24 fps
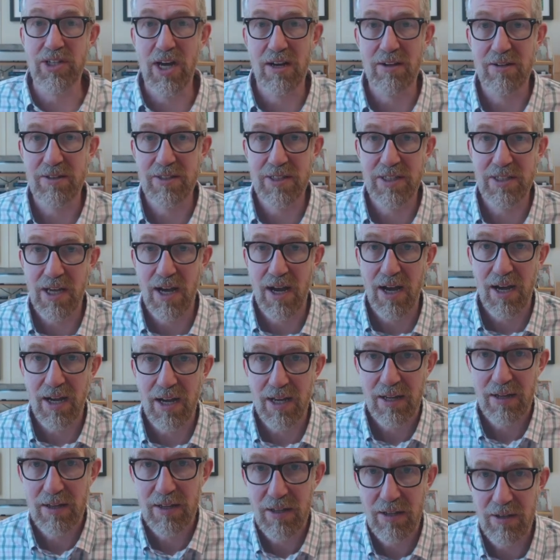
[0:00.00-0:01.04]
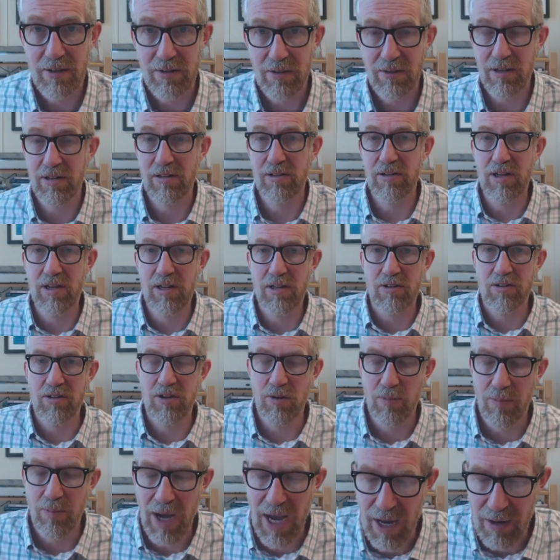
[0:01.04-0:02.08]
uh, how many people want the child
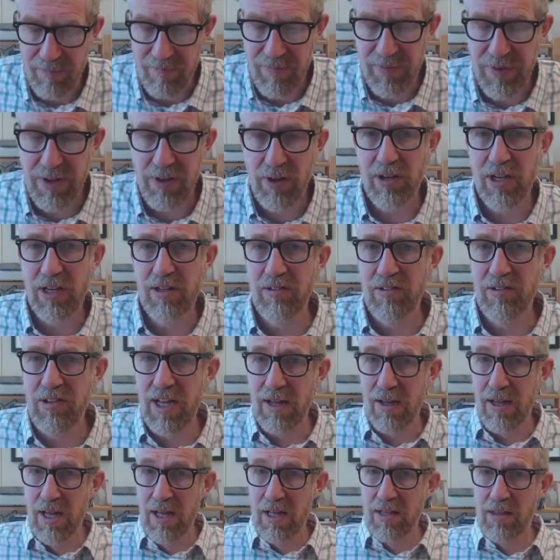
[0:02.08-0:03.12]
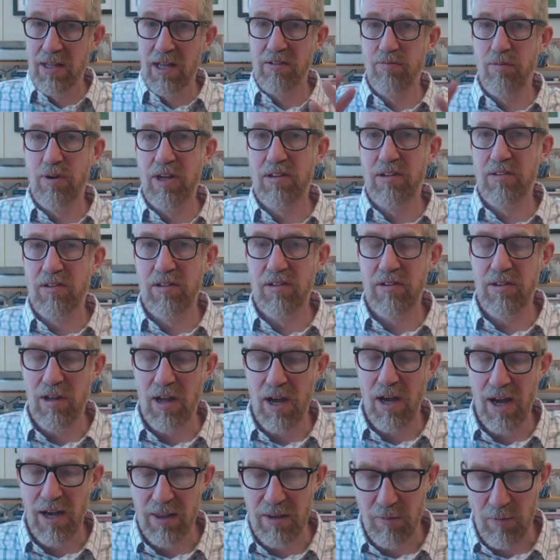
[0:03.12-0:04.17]
to die. It, it's too bad. So
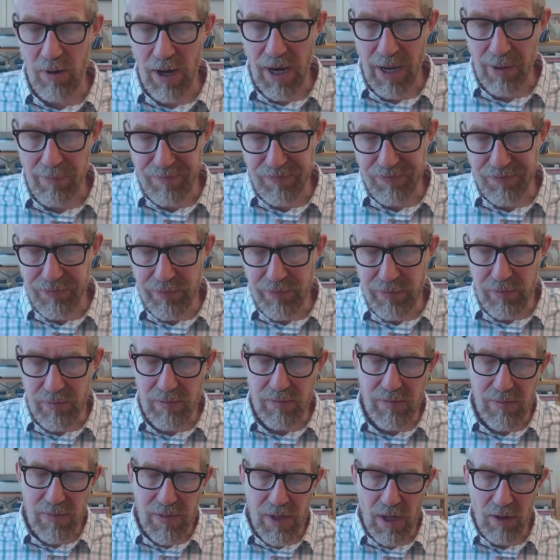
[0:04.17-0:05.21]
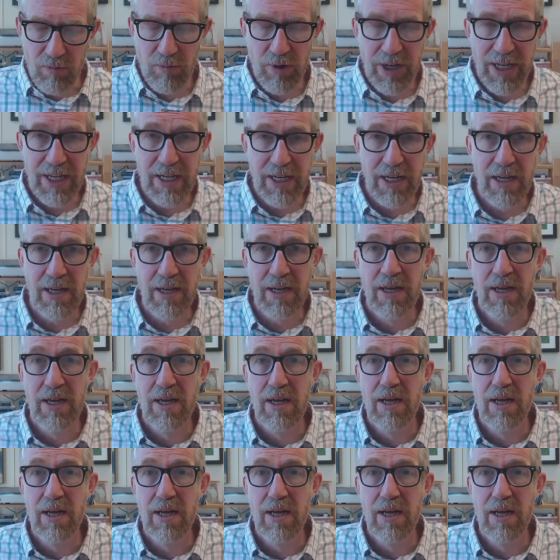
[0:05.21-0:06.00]
you can see there's reasons either way.